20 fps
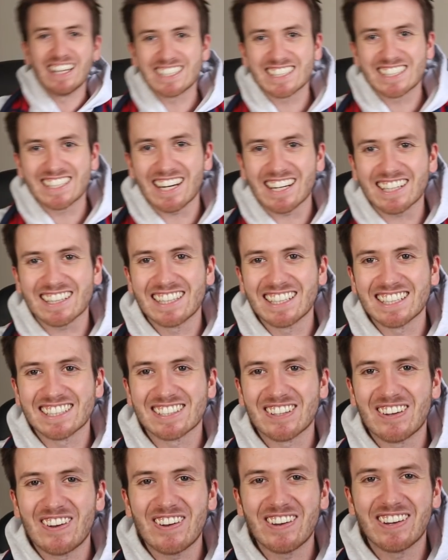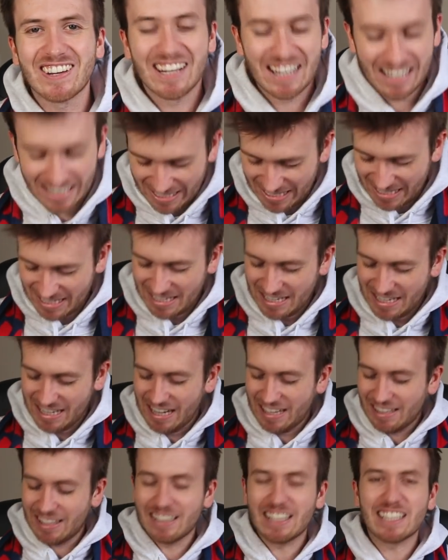Let's chuck this on.
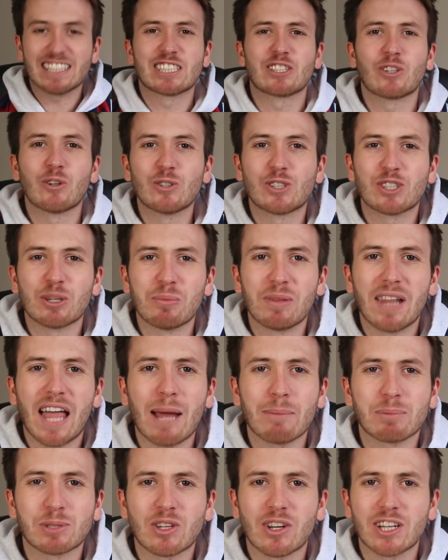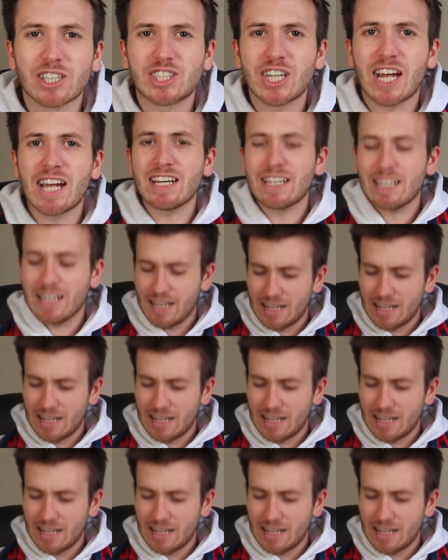And then let's do some laps like Jaden